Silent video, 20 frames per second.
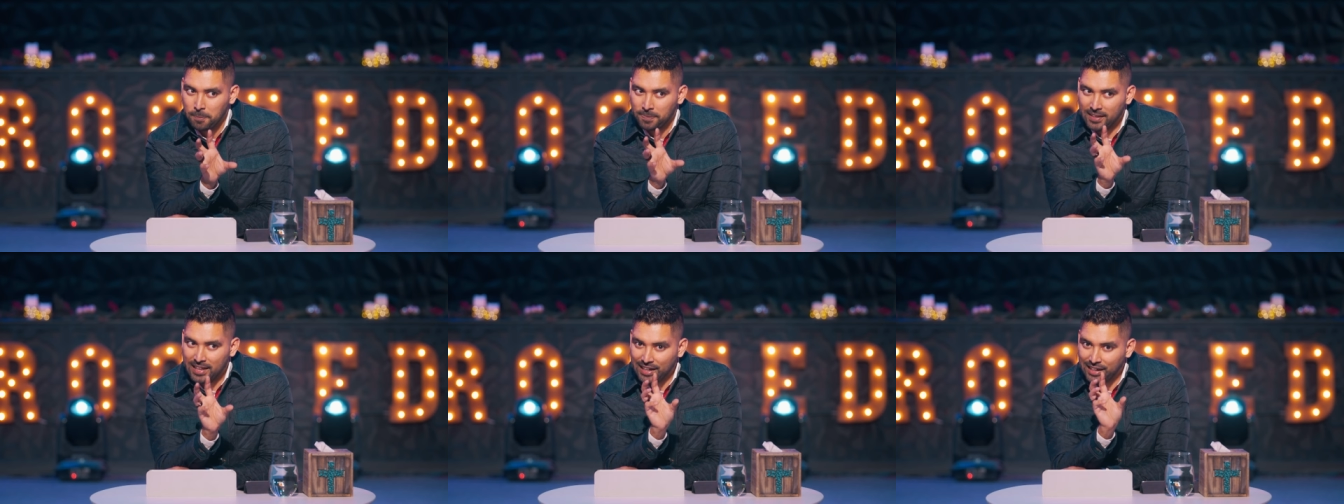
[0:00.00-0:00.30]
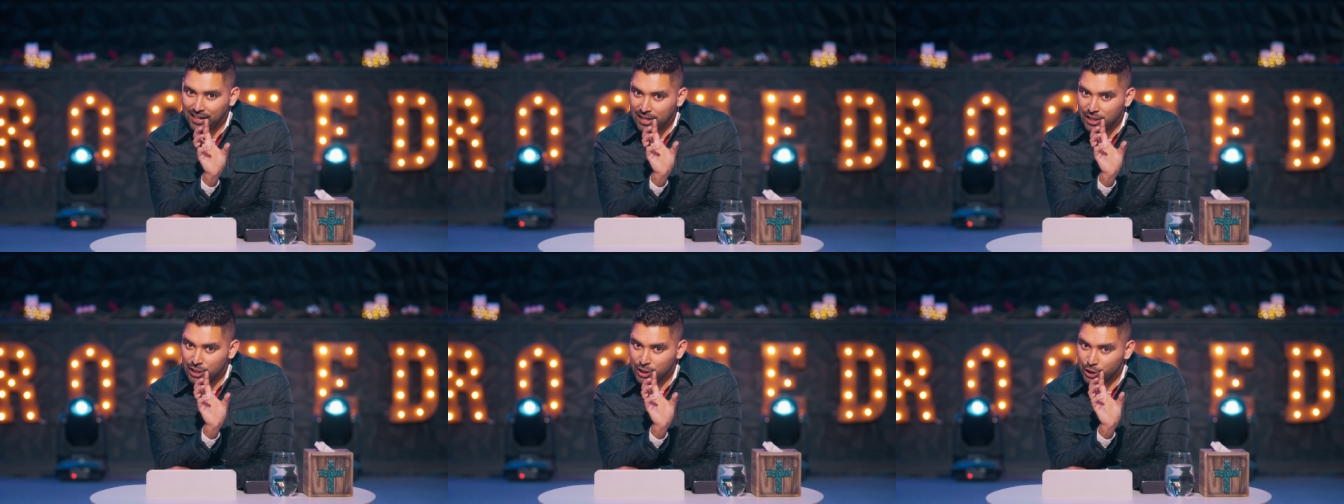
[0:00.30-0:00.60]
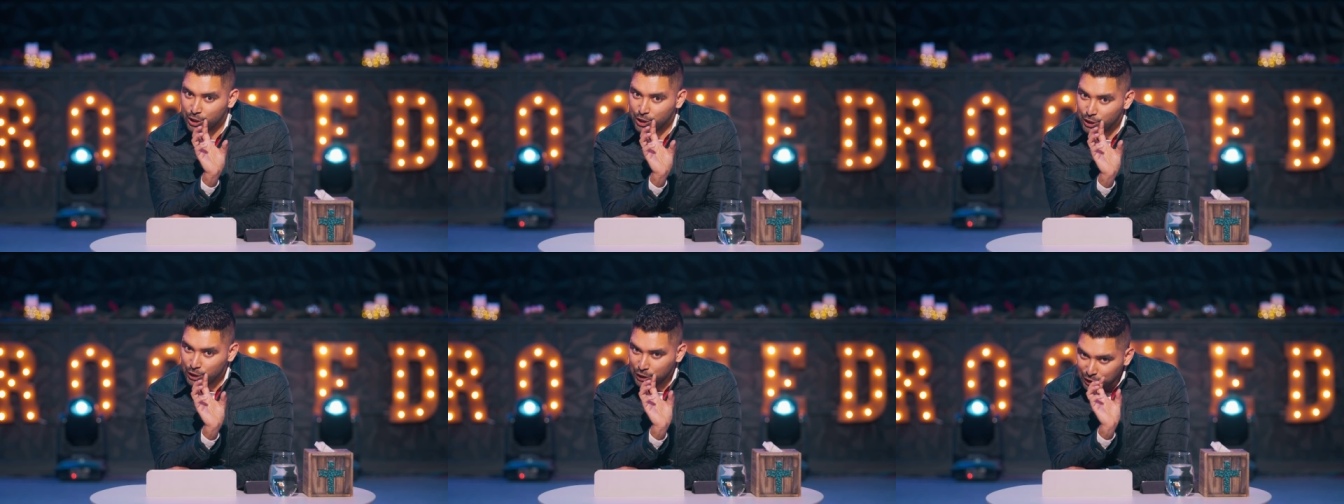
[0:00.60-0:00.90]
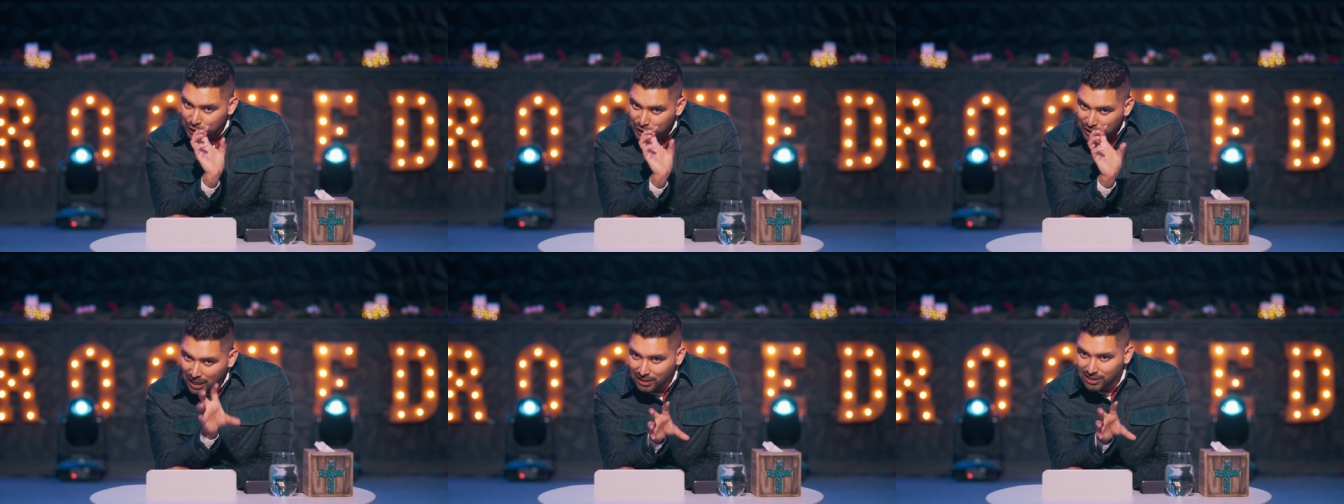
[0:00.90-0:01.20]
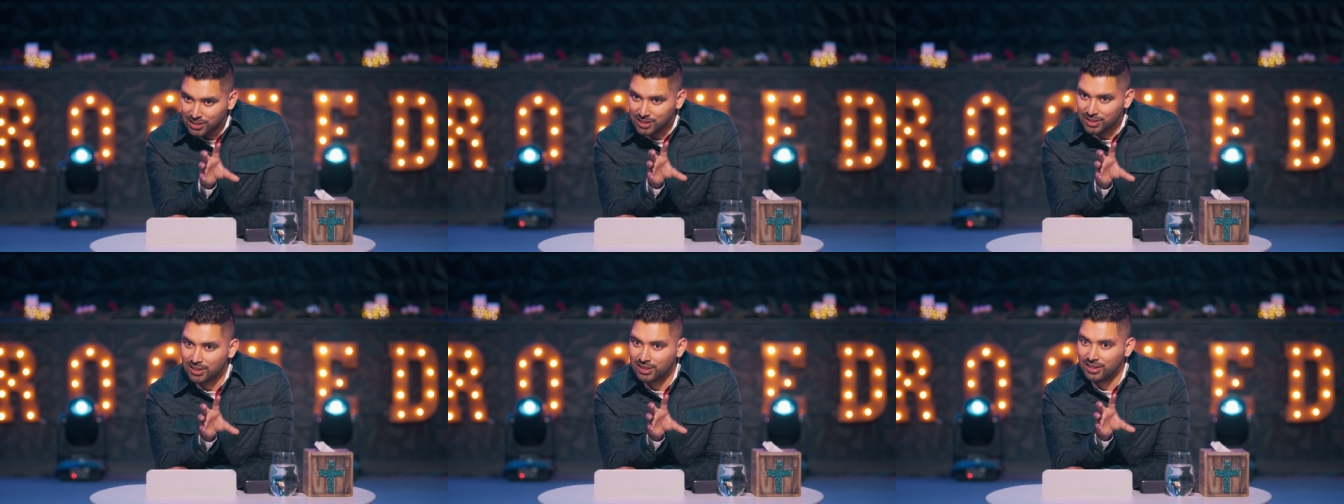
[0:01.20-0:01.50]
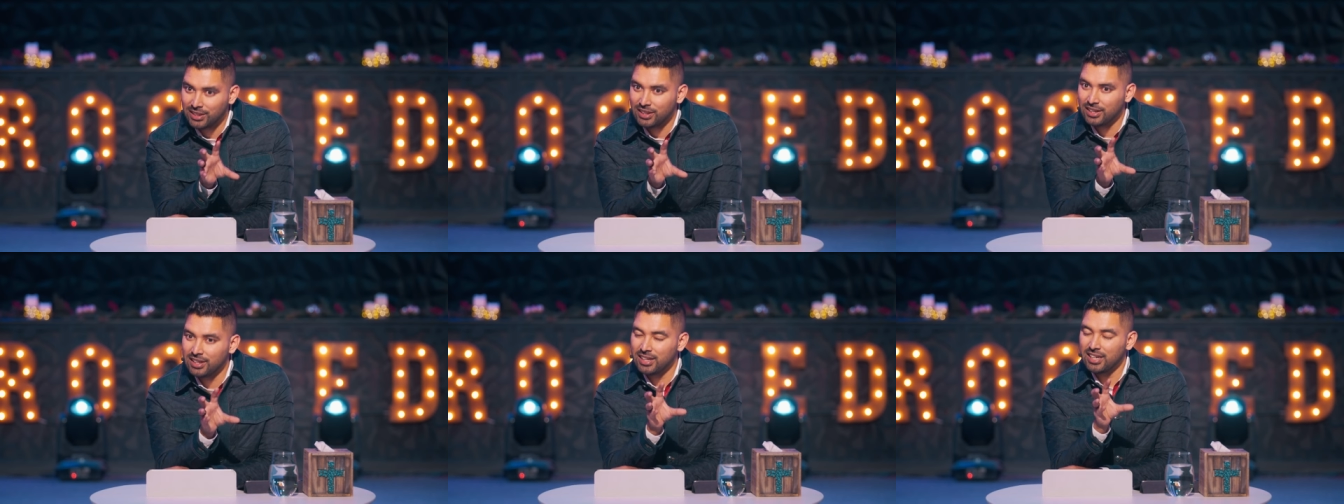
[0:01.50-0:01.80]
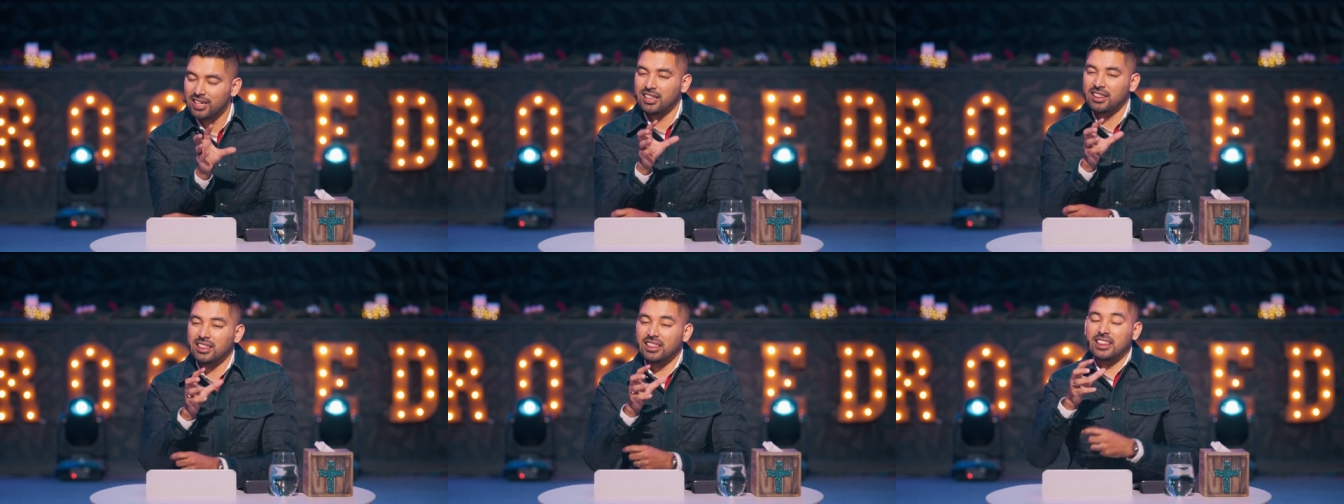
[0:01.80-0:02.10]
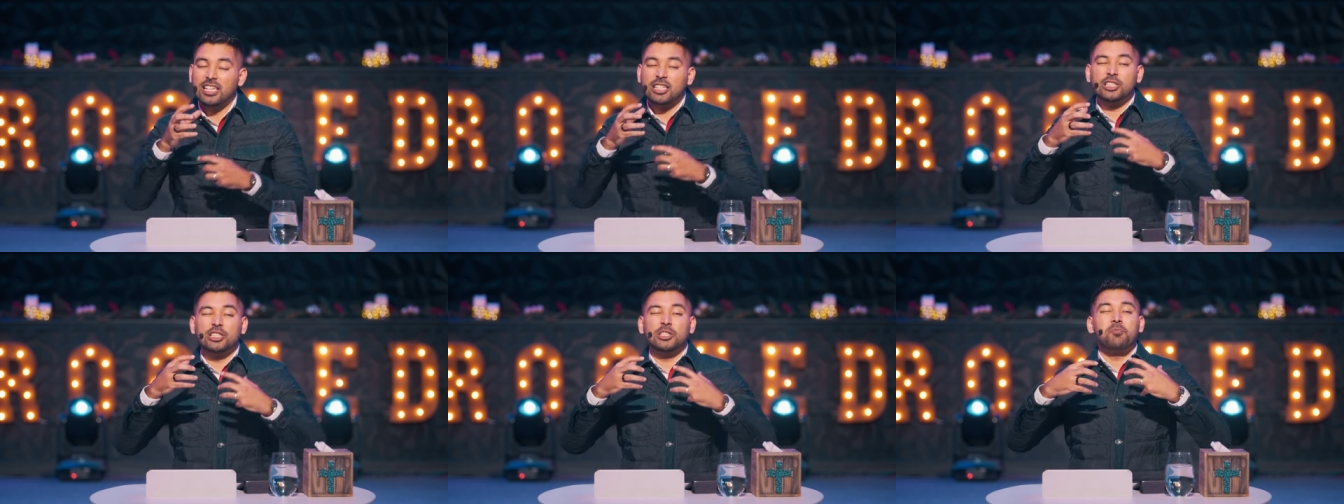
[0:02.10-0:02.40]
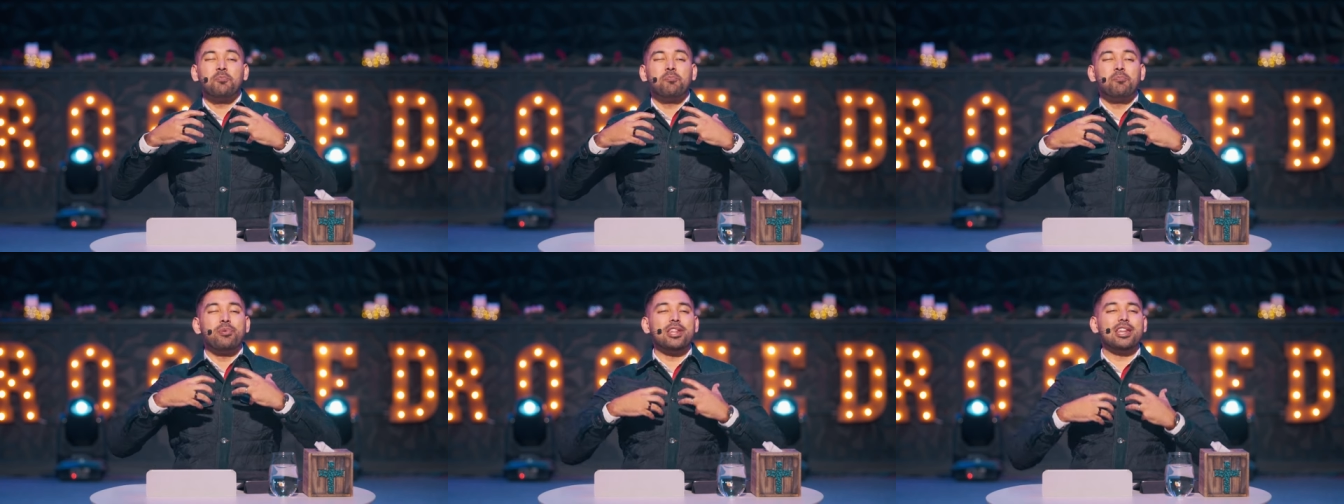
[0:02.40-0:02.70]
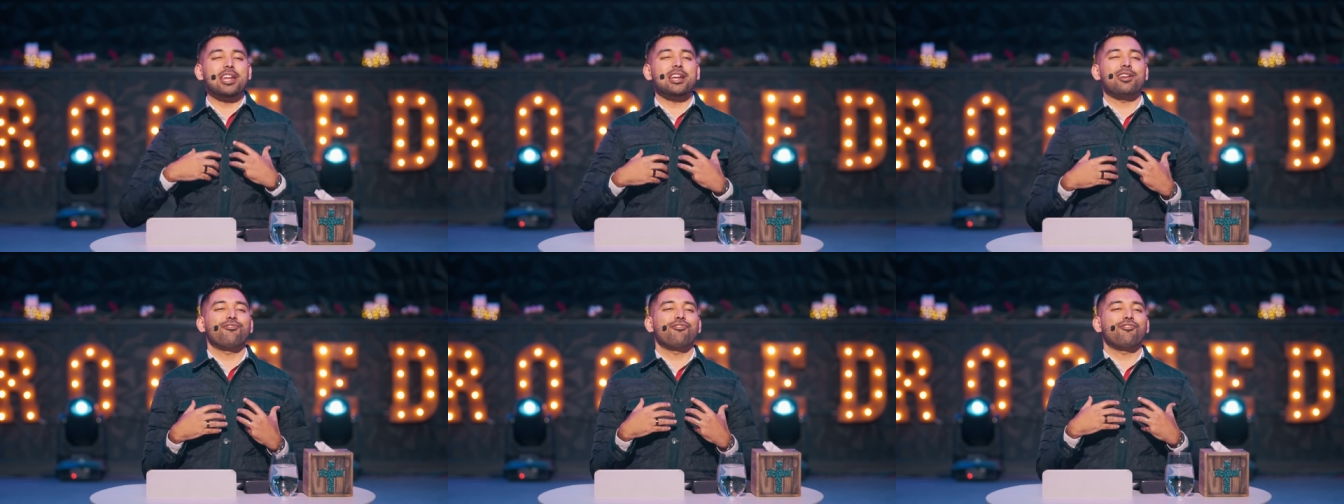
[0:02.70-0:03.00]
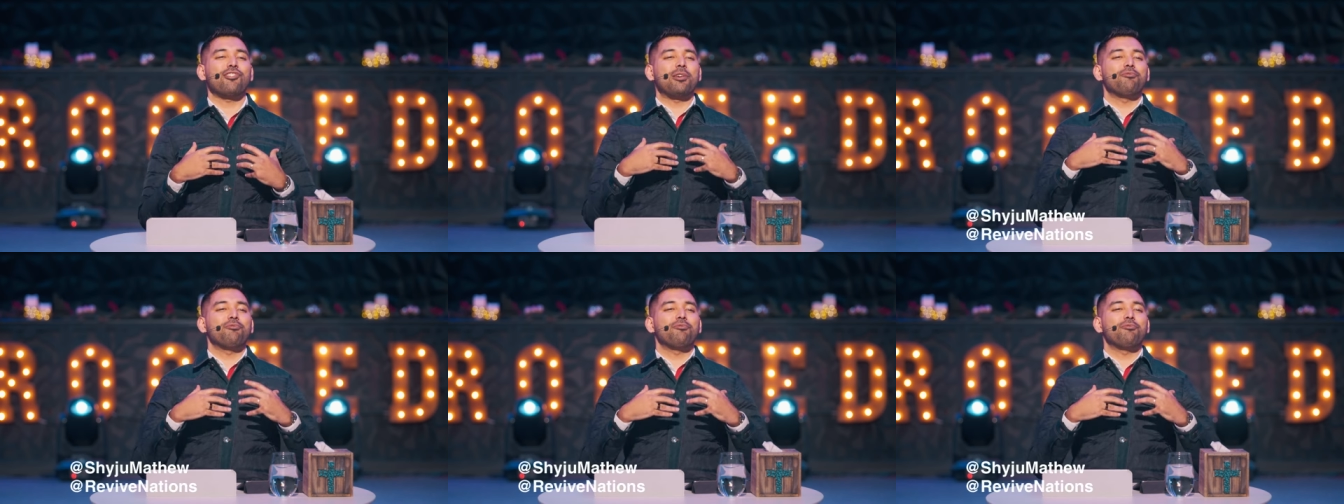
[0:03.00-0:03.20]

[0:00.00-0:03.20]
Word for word: can I shut the spirit from